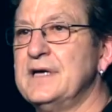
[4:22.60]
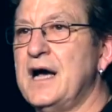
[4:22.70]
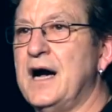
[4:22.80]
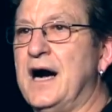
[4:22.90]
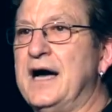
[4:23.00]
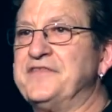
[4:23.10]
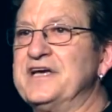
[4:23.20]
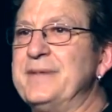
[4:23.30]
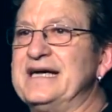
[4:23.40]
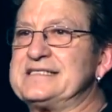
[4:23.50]
I
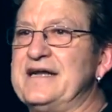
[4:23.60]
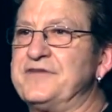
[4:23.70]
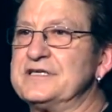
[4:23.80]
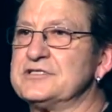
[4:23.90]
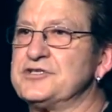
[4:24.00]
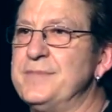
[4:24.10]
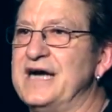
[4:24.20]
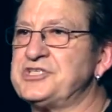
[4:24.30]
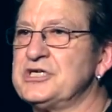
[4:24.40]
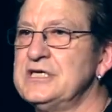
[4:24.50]
think about stuff a little too
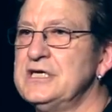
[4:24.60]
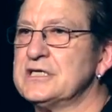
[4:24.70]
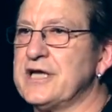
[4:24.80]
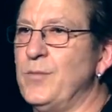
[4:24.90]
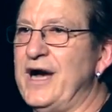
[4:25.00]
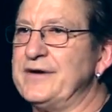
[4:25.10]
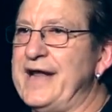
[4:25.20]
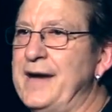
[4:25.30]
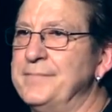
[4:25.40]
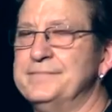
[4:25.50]
much, get
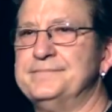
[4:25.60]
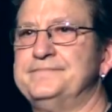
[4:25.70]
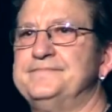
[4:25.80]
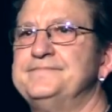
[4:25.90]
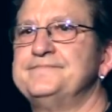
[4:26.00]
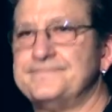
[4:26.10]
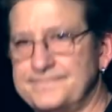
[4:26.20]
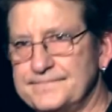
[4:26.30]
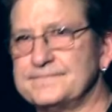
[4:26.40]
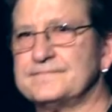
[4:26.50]
wound up
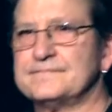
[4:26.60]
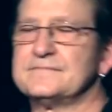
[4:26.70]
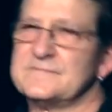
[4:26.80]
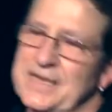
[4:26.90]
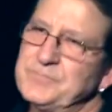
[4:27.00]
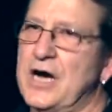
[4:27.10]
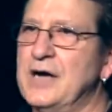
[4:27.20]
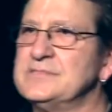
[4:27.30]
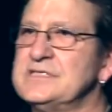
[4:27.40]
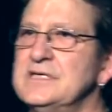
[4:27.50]

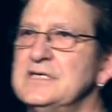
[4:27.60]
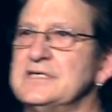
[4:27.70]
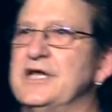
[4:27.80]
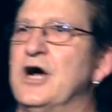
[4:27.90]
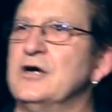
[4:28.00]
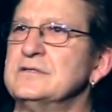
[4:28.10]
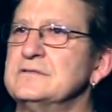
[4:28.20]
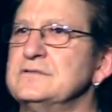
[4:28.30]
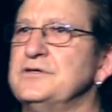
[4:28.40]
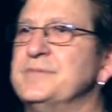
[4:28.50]
sometimes, you know,
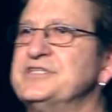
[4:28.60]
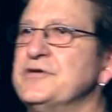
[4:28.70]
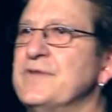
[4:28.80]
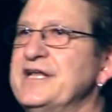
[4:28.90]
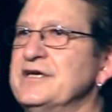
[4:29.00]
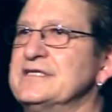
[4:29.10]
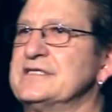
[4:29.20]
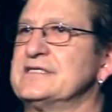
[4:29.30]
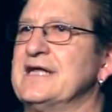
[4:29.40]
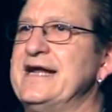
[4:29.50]
you're a bit too ready.
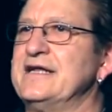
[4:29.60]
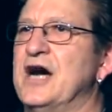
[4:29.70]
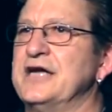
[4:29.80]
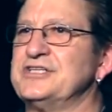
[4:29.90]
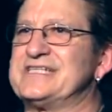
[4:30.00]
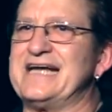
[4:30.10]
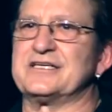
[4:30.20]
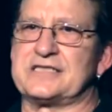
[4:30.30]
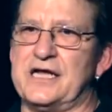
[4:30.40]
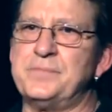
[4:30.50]
It's late at night, you're sound
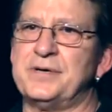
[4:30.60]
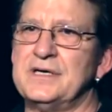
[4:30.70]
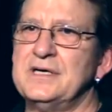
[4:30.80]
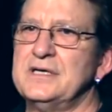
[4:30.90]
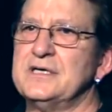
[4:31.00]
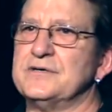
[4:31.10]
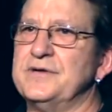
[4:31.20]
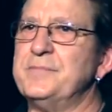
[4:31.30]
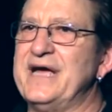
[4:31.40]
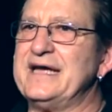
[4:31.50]
asleep, you're
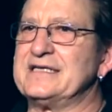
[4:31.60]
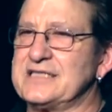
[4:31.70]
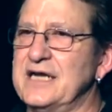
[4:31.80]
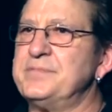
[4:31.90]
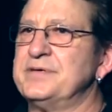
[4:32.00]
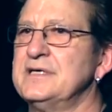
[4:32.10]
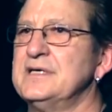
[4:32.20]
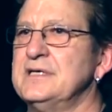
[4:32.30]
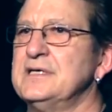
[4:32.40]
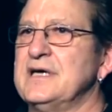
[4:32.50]
in bed asleep,
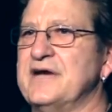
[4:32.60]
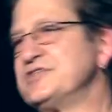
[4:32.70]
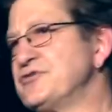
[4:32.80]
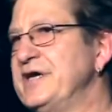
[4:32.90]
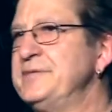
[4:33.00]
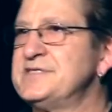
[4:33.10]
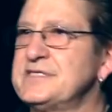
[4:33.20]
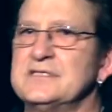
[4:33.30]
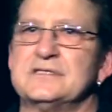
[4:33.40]
having dreams.